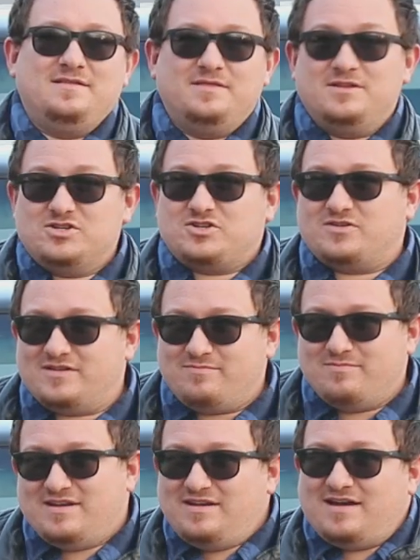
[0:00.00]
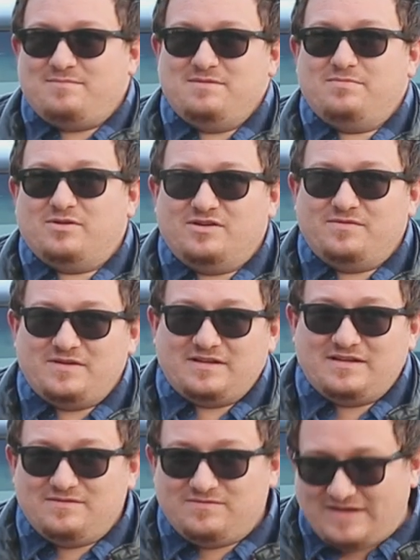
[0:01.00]
This truck may not be
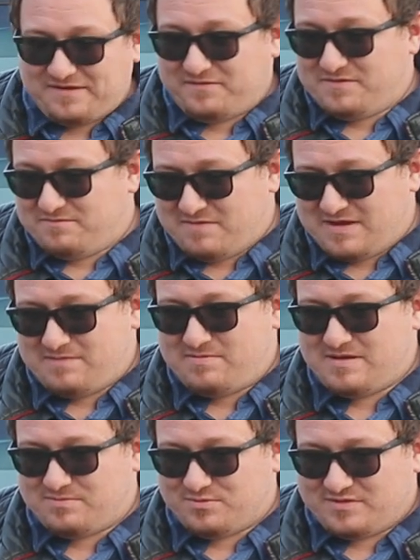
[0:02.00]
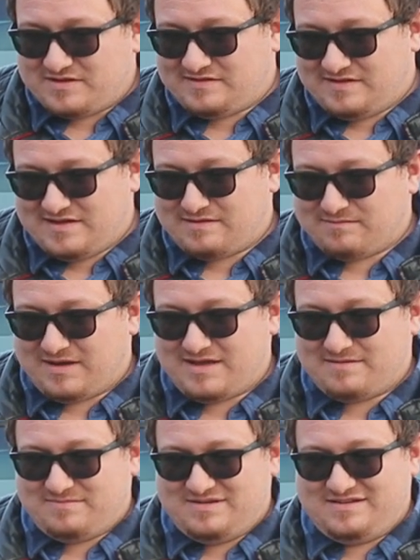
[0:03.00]
perfect. In fact, for many people, this thing
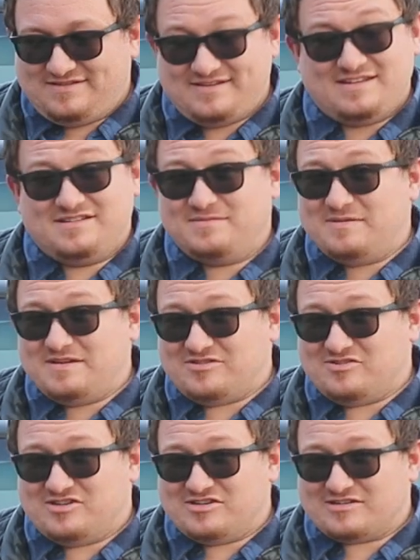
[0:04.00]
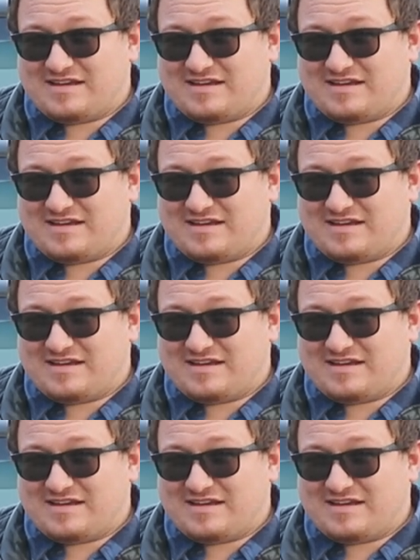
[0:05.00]
might be seen as a piece of junk.